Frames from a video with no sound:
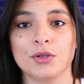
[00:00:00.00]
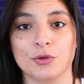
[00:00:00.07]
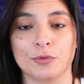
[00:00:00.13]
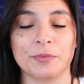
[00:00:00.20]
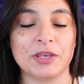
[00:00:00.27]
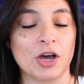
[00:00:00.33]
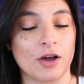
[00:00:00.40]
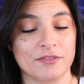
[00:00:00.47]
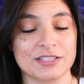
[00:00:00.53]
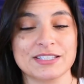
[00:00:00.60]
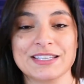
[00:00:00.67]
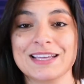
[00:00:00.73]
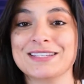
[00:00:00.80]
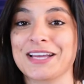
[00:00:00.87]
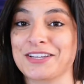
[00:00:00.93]
you'll be
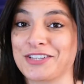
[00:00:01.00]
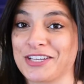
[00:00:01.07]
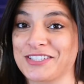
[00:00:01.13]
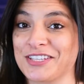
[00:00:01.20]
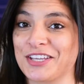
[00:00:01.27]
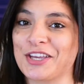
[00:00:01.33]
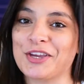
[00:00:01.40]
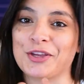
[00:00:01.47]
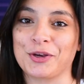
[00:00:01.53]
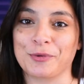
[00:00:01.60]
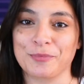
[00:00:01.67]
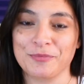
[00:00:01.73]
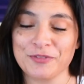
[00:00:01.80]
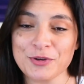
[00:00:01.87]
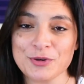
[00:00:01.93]
obviously digesting your
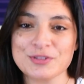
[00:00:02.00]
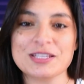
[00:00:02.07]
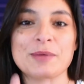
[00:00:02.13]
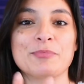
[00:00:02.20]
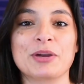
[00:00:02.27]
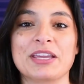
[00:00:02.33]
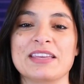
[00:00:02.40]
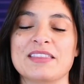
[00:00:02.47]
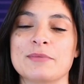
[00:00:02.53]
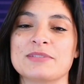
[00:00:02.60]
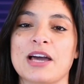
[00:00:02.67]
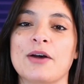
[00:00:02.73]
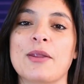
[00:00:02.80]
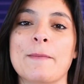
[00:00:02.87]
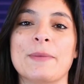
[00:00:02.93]
foods and breaking them
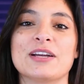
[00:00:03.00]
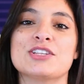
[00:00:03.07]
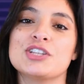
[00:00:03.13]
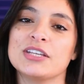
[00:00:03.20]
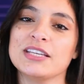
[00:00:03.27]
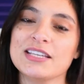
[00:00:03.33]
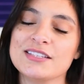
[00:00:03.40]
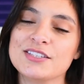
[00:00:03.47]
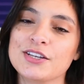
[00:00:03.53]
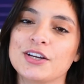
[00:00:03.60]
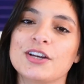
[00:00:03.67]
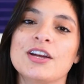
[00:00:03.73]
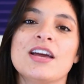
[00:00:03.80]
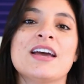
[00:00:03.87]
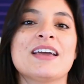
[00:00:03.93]
down much
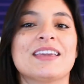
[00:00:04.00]
easier,